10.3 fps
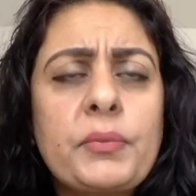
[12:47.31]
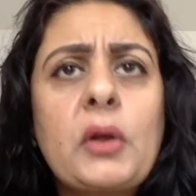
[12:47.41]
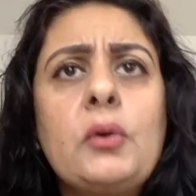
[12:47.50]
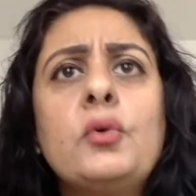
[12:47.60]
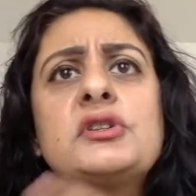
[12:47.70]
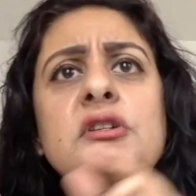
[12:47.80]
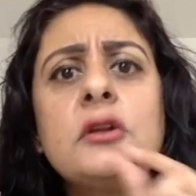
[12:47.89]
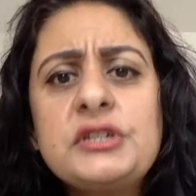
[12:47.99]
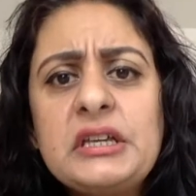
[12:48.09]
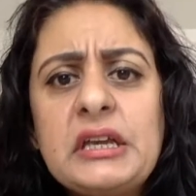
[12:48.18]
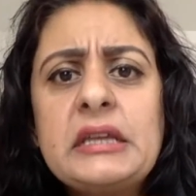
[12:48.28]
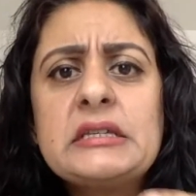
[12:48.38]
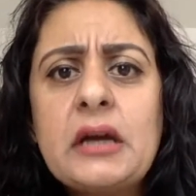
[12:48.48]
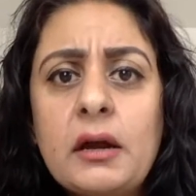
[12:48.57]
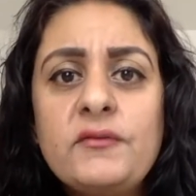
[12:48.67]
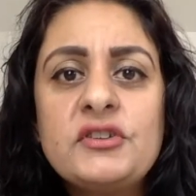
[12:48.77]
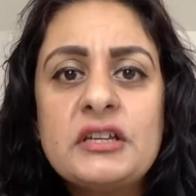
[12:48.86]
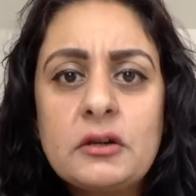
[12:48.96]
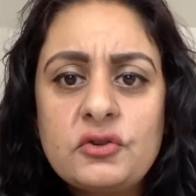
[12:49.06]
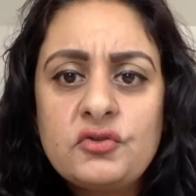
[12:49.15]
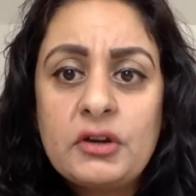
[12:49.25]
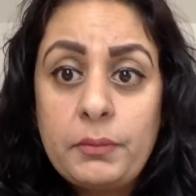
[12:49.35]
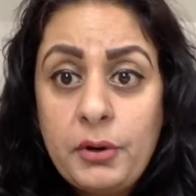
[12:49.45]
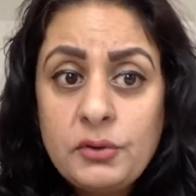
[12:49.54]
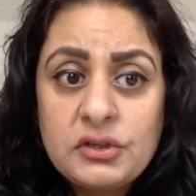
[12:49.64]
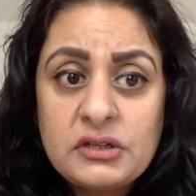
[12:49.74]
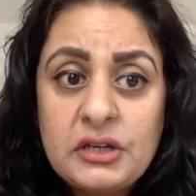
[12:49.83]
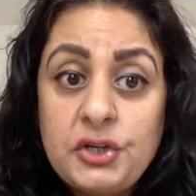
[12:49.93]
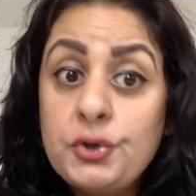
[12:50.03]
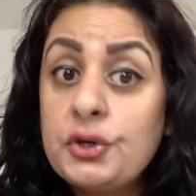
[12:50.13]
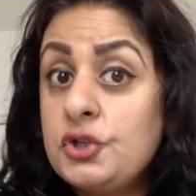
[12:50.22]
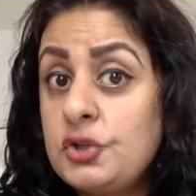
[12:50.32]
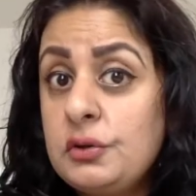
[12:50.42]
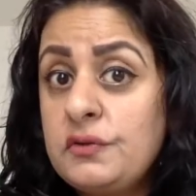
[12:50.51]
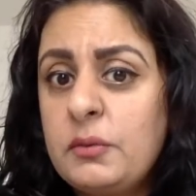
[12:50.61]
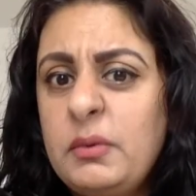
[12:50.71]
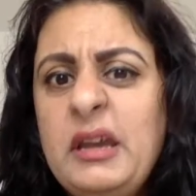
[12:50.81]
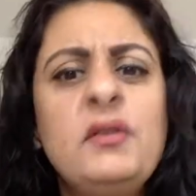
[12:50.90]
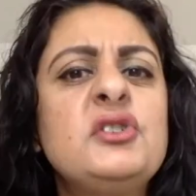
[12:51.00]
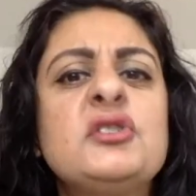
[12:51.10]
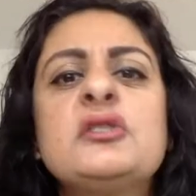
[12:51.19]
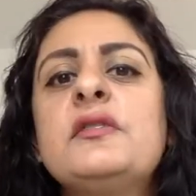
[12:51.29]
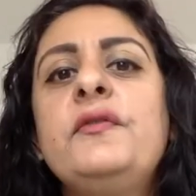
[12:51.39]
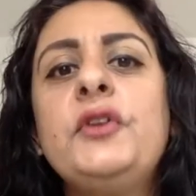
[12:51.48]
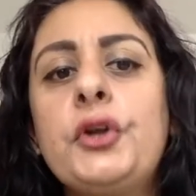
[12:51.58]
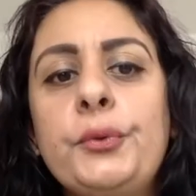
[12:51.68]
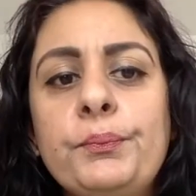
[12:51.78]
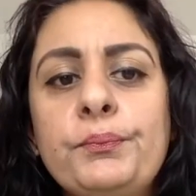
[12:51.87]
or slotting in time for decluttering approaches that you can choose from. Here are just a few.